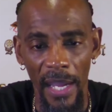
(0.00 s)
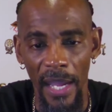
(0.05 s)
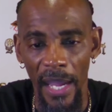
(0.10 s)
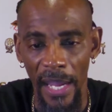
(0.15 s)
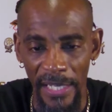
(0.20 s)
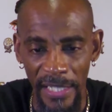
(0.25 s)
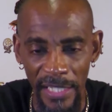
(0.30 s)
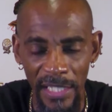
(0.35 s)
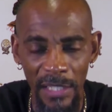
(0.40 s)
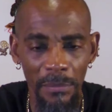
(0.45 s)

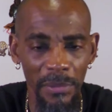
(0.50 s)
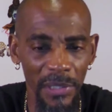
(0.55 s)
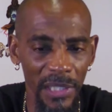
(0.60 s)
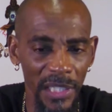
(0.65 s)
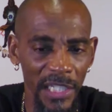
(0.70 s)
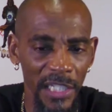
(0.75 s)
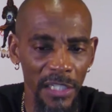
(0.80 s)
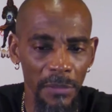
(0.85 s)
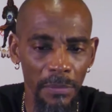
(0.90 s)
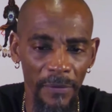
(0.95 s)
An
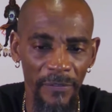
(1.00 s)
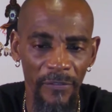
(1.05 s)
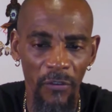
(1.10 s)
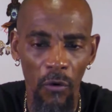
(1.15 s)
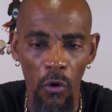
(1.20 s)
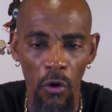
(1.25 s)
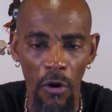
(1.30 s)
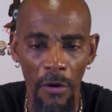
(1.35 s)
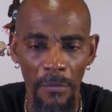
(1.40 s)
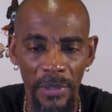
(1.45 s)
inability to
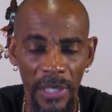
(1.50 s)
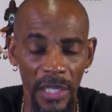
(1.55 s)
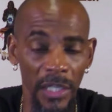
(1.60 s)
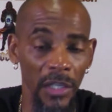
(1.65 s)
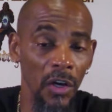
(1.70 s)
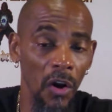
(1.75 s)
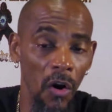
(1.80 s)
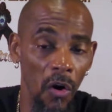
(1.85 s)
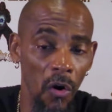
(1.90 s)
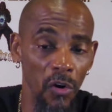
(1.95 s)
perform can
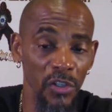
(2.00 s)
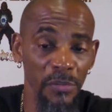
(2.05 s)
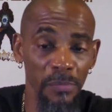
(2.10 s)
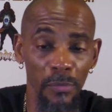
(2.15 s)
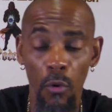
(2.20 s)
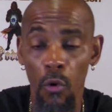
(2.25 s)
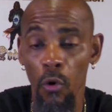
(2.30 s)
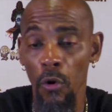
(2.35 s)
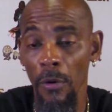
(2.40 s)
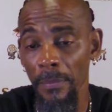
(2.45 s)
cause
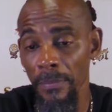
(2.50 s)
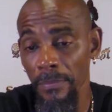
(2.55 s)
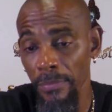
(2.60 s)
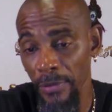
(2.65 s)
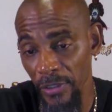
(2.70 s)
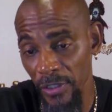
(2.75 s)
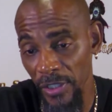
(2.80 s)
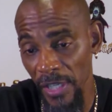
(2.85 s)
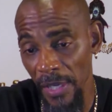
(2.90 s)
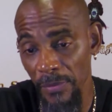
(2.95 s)
poor
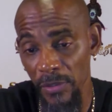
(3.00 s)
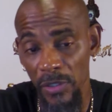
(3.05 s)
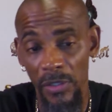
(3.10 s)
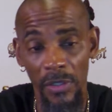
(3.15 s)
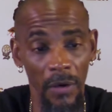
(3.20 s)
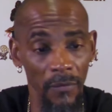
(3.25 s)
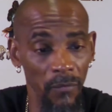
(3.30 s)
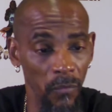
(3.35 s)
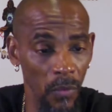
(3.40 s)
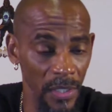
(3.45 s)
perception
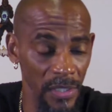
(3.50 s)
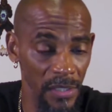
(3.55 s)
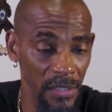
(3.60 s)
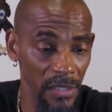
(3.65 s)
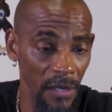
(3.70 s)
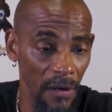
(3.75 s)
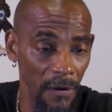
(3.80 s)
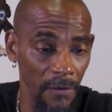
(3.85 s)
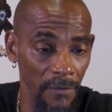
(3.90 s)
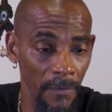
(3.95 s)
of
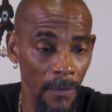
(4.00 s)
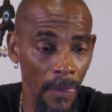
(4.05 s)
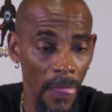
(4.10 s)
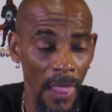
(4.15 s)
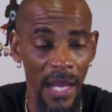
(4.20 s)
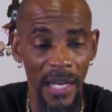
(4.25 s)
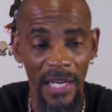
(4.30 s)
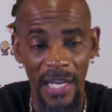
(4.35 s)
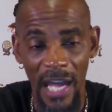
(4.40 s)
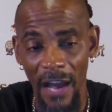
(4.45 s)
oneself.
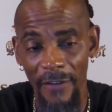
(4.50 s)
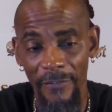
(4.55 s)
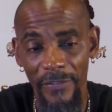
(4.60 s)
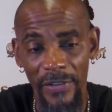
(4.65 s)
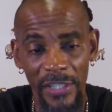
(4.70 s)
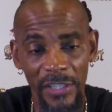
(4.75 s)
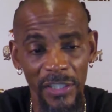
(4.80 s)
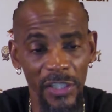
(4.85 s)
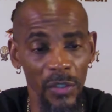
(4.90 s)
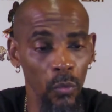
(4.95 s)

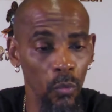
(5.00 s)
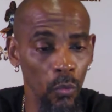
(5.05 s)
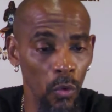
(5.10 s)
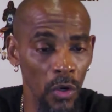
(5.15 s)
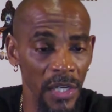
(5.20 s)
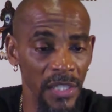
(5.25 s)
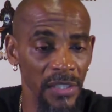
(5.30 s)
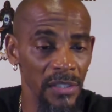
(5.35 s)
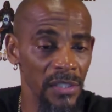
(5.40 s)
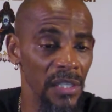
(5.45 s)
Confidence in
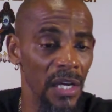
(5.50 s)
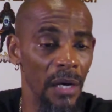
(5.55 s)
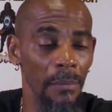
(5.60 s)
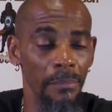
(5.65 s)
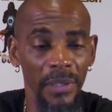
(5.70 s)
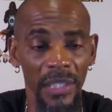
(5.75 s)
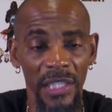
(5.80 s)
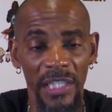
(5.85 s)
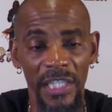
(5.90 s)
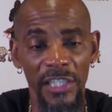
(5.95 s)
one's
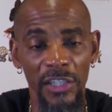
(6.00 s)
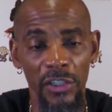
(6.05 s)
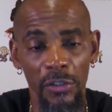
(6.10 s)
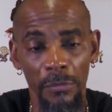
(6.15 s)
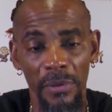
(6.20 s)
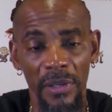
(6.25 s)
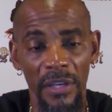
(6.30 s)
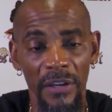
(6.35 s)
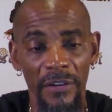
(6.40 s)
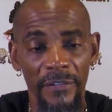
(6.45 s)
abilities can
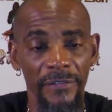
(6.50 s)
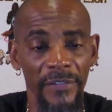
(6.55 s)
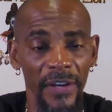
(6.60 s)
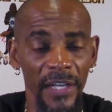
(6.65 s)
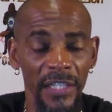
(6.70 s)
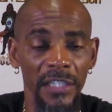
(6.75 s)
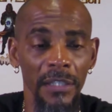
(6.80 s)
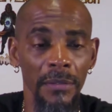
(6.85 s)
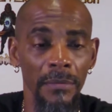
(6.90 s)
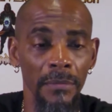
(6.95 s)

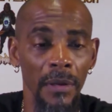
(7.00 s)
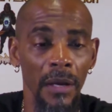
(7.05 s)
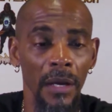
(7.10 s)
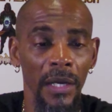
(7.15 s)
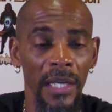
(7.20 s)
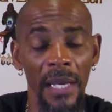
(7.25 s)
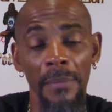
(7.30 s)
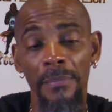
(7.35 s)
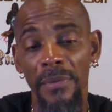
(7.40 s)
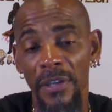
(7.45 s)

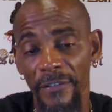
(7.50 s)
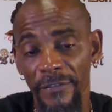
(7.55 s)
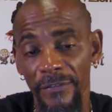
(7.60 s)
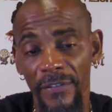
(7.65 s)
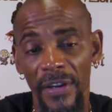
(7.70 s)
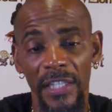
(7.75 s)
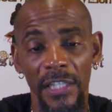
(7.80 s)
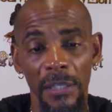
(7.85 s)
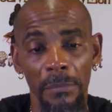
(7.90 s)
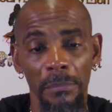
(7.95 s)
be
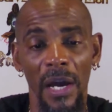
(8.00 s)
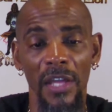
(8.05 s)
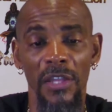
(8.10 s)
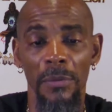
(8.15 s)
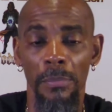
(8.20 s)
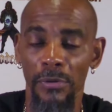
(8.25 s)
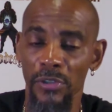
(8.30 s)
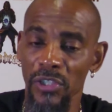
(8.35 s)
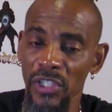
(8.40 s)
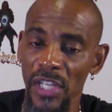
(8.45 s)
affected by the
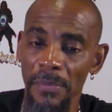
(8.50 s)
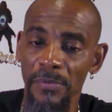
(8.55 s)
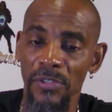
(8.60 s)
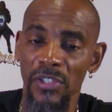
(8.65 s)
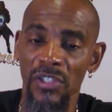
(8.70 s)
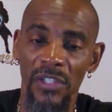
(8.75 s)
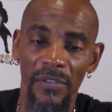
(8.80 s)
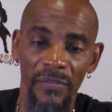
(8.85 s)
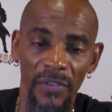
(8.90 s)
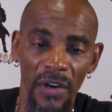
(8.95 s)

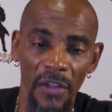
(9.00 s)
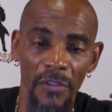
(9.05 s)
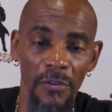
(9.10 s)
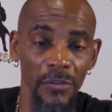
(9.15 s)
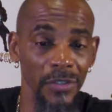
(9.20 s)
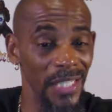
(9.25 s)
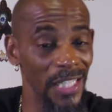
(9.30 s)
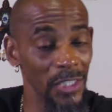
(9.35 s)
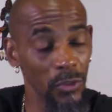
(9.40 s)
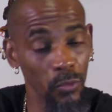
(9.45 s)
perceptions of
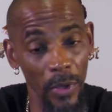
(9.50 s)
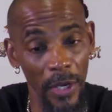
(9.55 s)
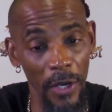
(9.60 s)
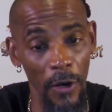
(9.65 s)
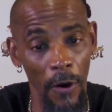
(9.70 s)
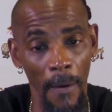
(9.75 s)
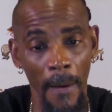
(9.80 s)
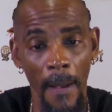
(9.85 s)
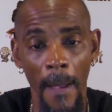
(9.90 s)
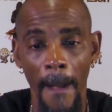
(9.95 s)
others as
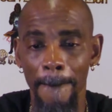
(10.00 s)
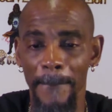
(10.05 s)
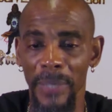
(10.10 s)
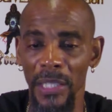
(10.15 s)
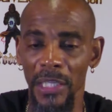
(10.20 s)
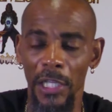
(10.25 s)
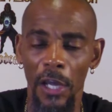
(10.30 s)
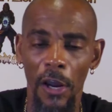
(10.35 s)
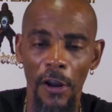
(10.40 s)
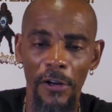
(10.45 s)
well, but
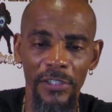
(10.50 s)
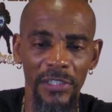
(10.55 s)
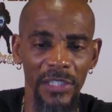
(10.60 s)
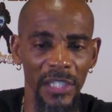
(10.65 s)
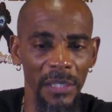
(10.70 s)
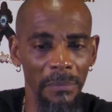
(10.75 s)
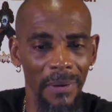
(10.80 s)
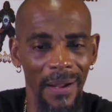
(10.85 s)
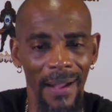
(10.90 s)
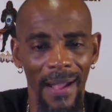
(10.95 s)

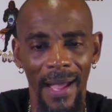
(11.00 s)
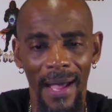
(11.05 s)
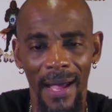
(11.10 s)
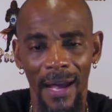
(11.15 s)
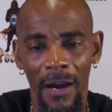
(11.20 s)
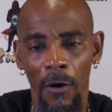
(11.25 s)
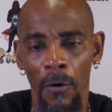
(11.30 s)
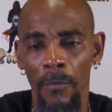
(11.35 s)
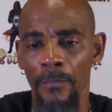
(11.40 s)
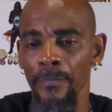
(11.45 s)
largely by
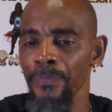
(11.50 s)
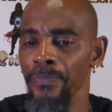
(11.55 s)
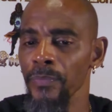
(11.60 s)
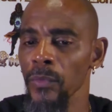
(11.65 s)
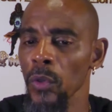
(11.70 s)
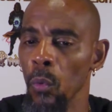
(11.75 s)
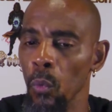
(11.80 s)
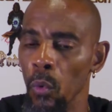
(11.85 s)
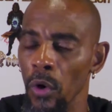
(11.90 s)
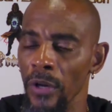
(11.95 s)
how
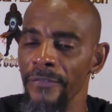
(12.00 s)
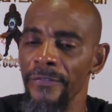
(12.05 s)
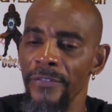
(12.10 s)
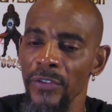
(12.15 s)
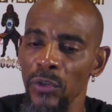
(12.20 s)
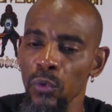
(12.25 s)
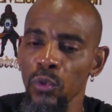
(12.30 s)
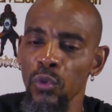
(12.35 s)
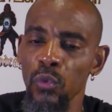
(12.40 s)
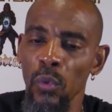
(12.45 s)
one
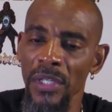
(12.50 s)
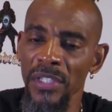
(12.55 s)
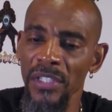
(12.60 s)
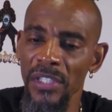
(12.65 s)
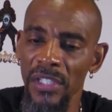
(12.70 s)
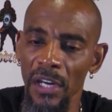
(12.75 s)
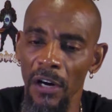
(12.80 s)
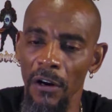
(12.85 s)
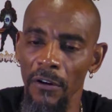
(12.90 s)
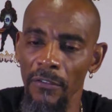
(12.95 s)
views
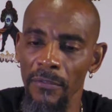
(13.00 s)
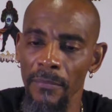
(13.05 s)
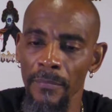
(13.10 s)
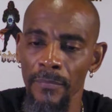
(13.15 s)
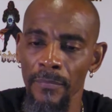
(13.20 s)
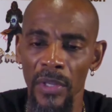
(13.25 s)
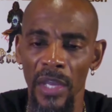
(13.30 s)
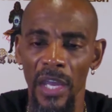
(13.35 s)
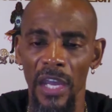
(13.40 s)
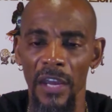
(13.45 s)
oneself.
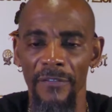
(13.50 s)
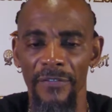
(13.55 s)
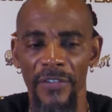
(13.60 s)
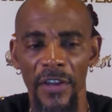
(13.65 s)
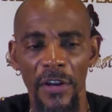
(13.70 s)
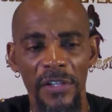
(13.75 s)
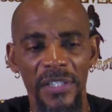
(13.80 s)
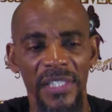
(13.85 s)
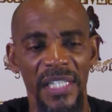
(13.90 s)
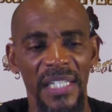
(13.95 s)
If
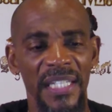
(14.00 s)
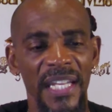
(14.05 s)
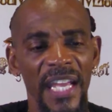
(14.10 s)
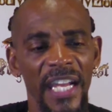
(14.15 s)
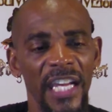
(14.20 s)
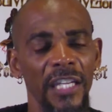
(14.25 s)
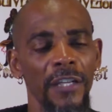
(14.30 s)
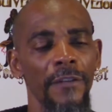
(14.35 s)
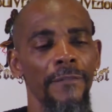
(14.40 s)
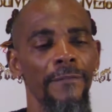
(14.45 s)
there is a
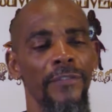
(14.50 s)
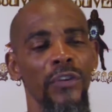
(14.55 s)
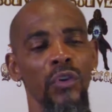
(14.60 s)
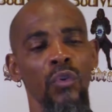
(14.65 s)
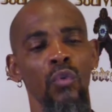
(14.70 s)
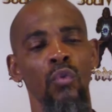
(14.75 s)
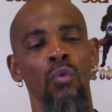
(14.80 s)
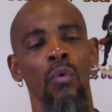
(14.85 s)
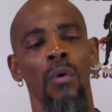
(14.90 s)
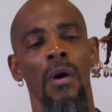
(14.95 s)
negative
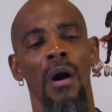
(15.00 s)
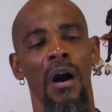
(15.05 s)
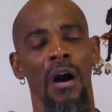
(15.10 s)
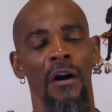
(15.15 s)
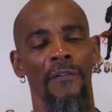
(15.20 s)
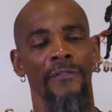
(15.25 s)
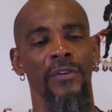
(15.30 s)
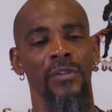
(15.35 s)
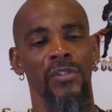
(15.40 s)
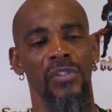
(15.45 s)
view
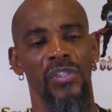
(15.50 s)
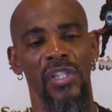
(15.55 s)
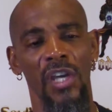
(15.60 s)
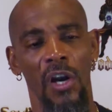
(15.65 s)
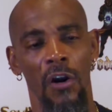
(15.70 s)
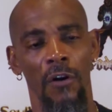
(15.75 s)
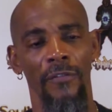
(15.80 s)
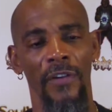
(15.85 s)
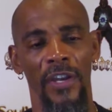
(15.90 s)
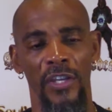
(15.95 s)
of
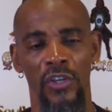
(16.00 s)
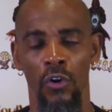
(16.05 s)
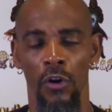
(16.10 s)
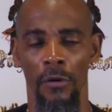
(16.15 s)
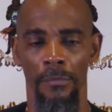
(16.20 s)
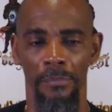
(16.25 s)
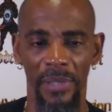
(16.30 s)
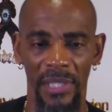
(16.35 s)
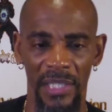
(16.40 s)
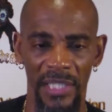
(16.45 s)
yourself and your
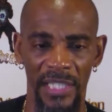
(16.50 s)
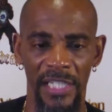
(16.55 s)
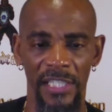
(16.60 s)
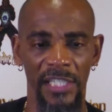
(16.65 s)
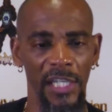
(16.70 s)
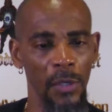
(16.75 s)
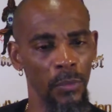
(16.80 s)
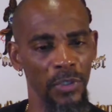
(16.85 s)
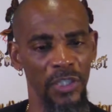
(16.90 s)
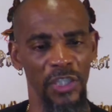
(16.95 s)
abilities,
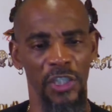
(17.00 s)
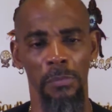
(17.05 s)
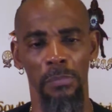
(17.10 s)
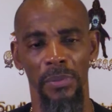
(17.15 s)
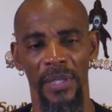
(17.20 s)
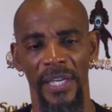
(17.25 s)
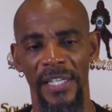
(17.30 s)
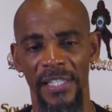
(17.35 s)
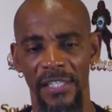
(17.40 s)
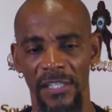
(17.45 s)
it will
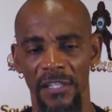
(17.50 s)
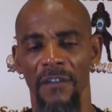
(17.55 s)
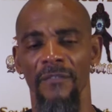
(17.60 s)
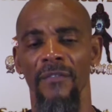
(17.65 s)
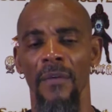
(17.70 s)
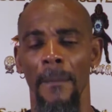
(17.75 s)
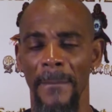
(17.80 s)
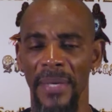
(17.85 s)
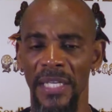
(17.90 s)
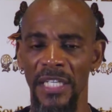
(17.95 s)
display itself
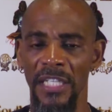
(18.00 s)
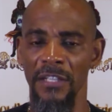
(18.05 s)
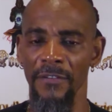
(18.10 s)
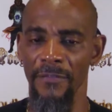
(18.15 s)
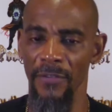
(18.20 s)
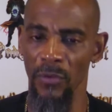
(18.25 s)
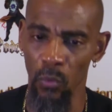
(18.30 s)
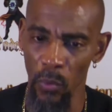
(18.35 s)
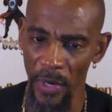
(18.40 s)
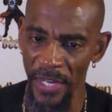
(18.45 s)
in many
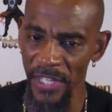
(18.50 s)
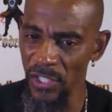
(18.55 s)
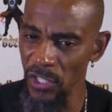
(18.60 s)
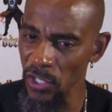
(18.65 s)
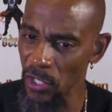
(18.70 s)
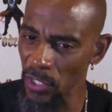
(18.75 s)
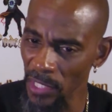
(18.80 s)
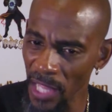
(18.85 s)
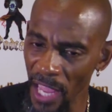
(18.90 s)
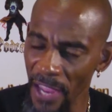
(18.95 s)
different ways in
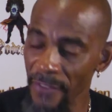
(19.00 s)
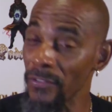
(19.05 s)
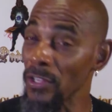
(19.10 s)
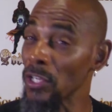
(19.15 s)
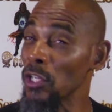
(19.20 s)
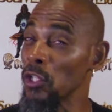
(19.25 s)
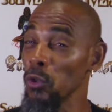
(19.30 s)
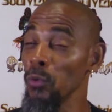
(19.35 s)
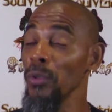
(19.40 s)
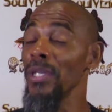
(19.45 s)
your life,
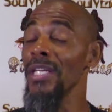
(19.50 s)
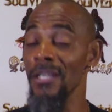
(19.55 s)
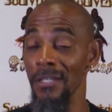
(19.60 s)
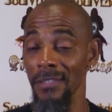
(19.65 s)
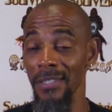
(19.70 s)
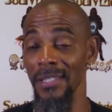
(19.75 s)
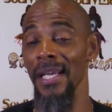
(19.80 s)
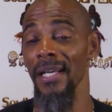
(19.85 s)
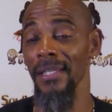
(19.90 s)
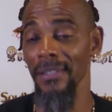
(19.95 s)
including your
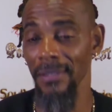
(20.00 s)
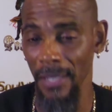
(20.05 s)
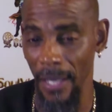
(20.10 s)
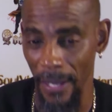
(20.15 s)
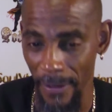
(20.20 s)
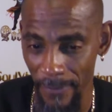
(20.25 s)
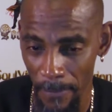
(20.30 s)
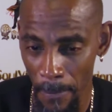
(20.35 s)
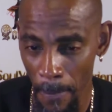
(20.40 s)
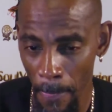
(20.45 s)
sex life.